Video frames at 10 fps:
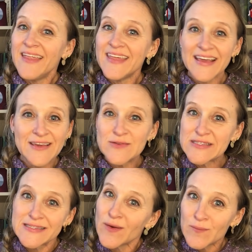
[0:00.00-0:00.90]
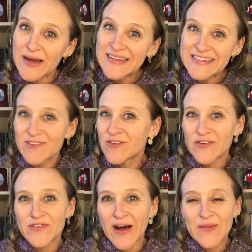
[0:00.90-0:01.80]
thank you so much
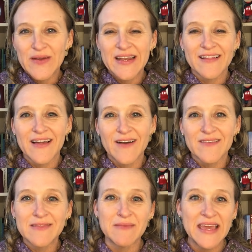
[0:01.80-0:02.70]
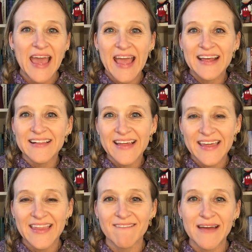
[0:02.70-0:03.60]
for following along with me and
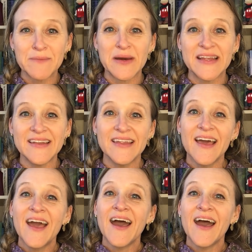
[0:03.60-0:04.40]
clicking that red button.